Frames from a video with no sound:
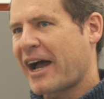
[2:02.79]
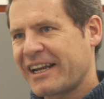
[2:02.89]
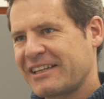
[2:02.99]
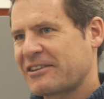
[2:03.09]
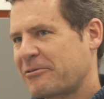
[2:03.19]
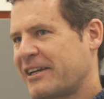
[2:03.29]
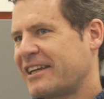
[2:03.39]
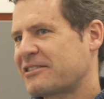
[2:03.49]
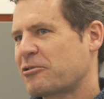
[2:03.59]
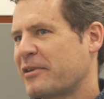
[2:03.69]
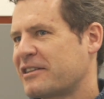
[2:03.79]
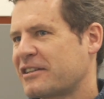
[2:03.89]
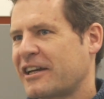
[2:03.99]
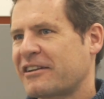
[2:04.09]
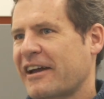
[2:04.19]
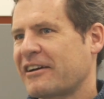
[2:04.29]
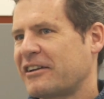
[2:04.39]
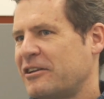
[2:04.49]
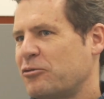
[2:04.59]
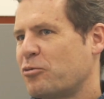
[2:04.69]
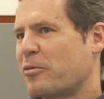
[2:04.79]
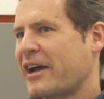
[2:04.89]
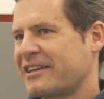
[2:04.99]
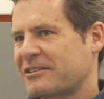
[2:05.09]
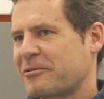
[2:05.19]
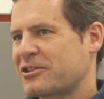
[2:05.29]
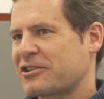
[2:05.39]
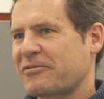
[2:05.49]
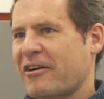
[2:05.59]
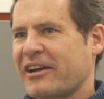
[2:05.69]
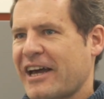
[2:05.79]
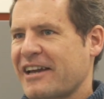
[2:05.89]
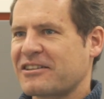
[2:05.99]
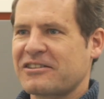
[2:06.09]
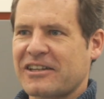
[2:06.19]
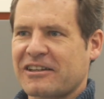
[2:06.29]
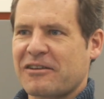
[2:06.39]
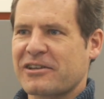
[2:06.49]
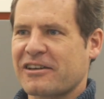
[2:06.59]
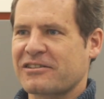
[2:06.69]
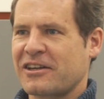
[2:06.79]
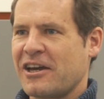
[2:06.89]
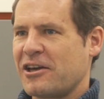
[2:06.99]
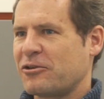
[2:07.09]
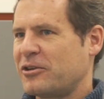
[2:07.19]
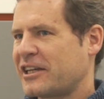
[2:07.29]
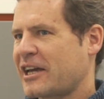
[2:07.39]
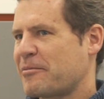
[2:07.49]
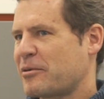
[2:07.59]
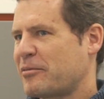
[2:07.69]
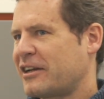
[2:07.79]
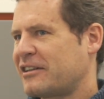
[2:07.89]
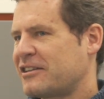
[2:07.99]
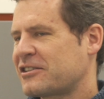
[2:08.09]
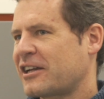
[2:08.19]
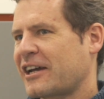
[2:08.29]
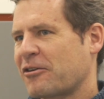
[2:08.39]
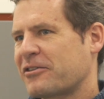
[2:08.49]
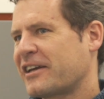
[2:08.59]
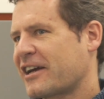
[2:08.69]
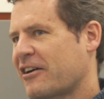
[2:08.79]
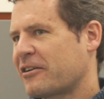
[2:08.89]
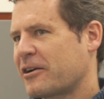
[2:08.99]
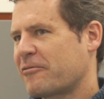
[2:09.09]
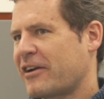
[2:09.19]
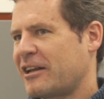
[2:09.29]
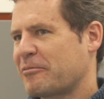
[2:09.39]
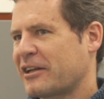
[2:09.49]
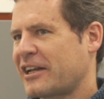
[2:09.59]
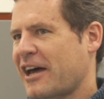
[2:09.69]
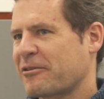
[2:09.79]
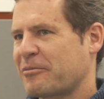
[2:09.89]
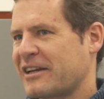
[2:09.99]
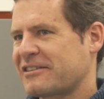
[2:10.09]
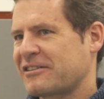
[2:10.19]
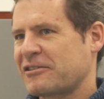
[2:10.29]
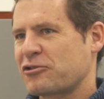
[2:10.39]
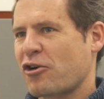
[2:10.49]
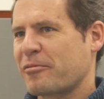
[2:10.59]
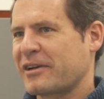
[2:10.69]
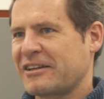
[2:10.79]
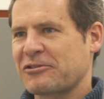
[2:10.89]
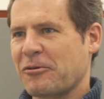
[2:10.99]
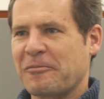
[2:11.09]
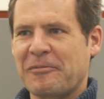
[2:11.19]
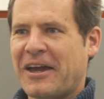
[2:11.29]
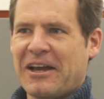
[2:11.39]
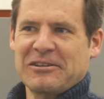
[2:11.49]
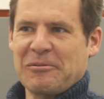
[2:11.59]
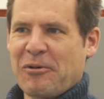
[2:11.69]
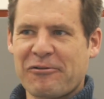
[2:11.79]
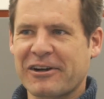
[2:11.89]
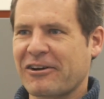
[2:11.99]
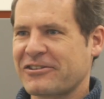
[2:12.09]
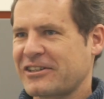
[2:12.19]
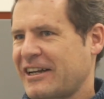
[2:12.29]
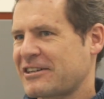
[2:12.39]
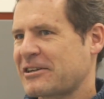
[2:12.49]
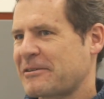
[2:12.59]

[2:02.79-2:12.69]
these 3 instruments in entirely new ways, which is very nice, since that gives us unique capabilities that I don't think are available in other places in Germany. So it's the perfect constellation.